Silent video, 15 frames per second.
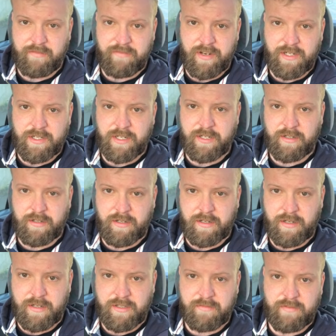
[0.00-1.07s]
Eventually the dog
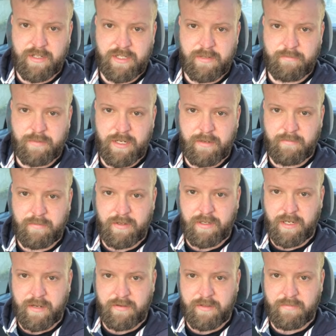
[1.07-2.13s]
learns, if I jump up,
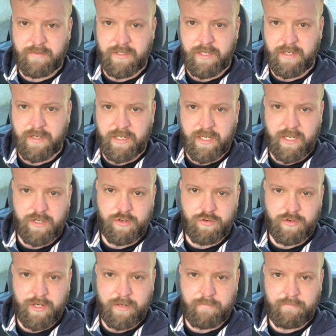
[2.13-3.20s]
go into a sit, I get a
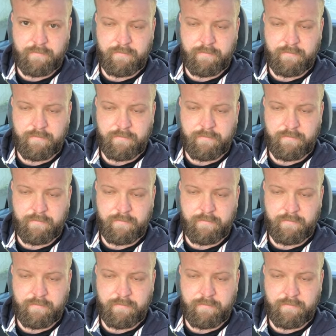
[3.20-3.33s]
treat.